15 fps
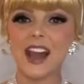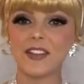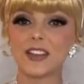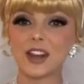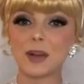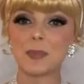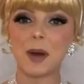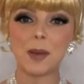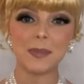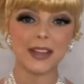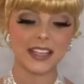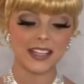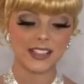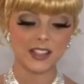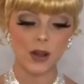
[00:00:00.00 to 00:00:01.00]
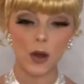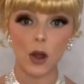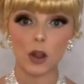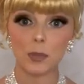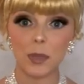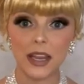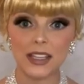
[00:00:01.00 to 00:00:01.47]
now that our pumpkin is
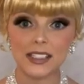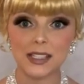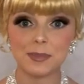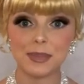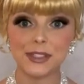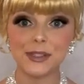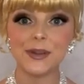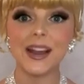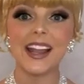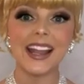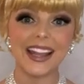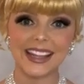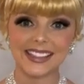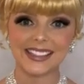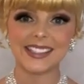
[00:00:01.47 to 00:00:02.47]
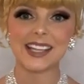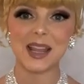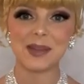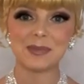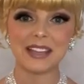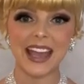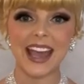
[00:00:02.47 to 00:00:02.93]
all painted blue, it's
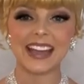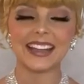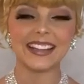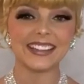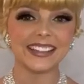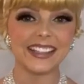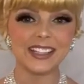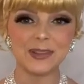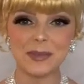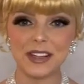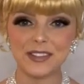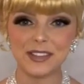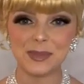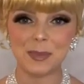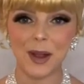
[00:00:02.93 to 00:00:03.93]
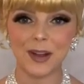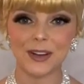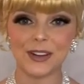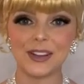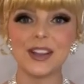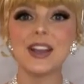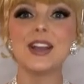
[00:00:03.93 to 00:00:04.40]
time to add a little bit of
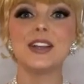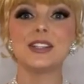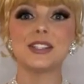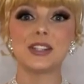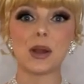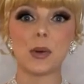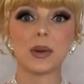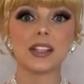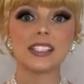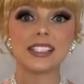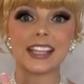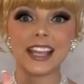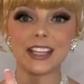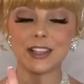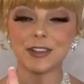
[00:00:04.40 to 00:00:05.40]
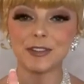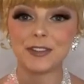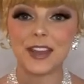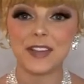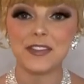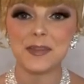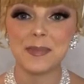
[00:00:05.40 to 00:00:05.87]
sparkle. So take your
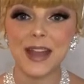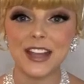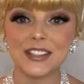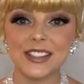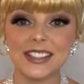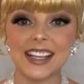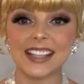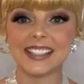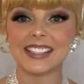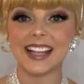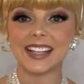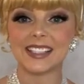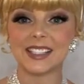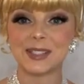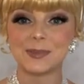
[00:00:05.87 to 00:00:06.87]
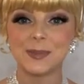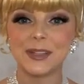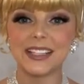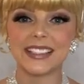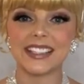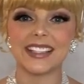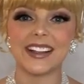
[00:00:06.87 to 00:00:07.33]
favorite magic dust and
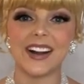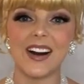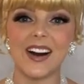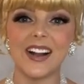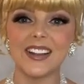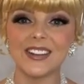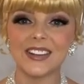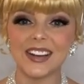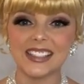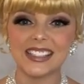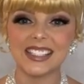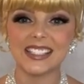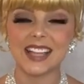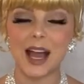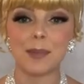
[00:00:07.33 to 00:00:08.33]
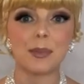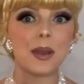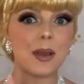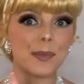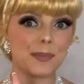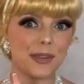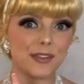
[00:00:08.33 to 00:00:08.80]
sprinkle it all across the top
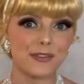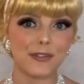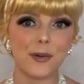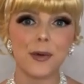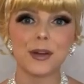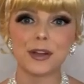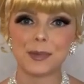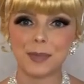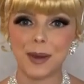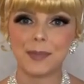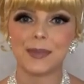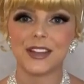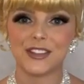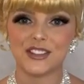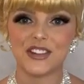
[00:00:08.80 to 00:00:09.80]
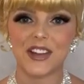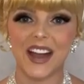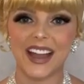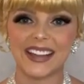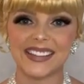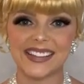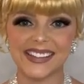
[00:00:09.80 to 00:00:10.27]
before your pumpkin
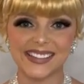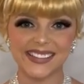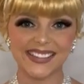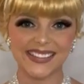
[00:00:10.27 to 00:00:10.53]
dries.